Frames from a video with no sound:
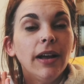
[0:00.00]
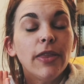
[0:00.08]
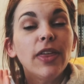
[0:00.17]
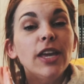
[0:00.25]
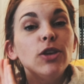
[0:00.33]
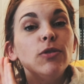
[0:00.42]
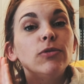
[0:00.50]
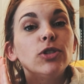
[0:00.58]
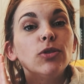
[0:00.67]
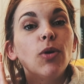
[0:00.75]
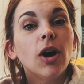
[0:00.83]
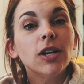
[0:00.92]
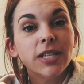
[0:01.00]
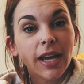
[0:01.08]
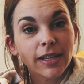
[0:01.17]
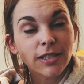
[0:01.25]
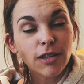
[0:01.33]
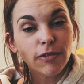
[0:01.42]
And thank you to
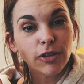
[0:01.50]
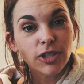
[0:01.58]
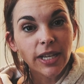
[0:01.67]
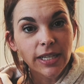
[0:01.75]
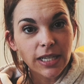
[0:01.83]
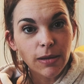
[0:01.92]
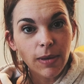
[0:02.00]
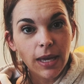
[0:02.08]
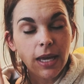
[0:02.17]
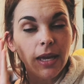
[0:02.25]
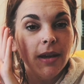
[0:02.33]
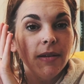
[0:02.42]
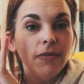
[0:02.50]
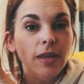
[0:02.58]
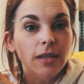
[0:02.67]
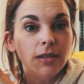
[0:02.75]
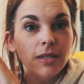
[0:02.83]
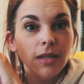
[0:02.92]
Artex for sending me
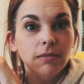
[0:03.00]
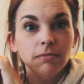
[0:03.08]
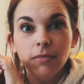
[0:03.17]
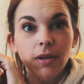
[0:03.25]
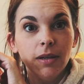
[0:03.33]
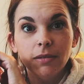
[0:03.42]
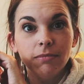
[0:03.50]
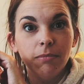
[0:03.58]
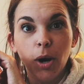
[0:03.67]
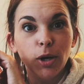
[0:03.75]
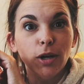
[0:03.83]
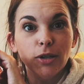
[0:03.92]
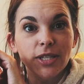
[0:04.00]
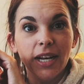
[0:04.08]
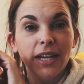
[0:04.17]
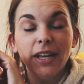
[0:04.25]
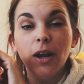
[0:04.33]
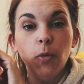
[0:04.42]
these markers that
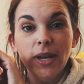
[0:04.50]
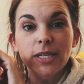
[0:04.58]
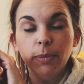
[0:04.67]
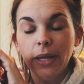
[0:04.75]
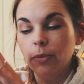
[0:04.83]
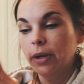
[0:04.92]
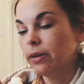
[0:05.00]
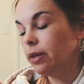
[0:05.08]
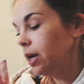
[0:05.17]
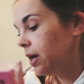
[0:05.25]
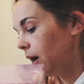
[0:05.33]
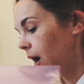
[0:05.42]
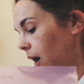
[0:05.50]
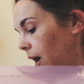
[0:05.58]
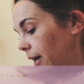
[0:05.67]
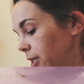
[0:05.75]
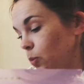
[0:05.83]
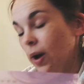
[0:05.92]
I cannot wait to play with,
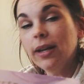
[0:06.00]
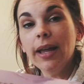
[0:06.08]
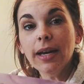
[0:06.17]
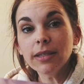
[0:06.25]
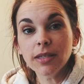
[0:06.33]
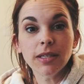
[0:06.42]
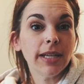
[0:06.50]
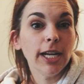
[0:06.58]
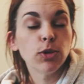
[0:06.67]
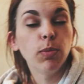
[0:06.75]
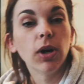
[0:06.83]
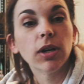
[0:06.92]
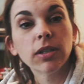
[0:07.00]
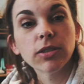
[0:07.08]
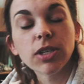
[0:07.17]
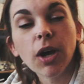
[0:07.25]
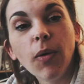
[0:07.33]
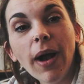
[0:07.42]
as well as the sketchbook.
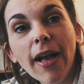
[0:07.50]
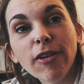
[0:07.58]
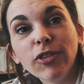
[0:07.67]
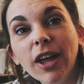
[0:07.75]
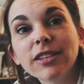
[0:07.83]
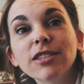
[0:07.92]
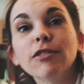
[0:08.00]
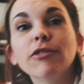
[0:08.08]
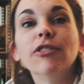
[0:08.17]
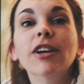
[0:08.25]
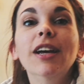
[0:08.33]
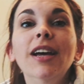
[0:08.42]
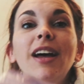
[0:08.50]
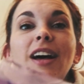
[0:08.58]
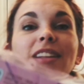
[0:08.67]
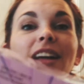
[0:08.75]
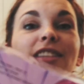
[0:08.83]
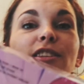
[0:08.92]
So I have lots of
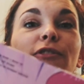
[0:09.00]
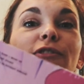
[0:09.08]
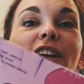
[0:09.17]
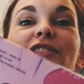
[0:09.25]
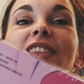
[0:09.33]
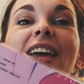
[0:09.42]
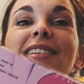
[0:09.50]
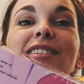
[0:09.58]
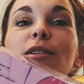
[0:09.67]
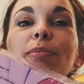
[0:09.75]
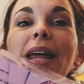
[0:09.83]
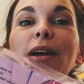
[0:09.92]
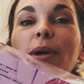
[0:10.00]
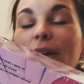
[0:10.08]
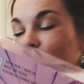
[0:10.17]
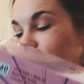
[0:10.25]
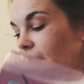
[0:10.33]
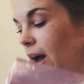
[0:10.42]
fun things to play
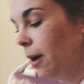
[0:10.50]
with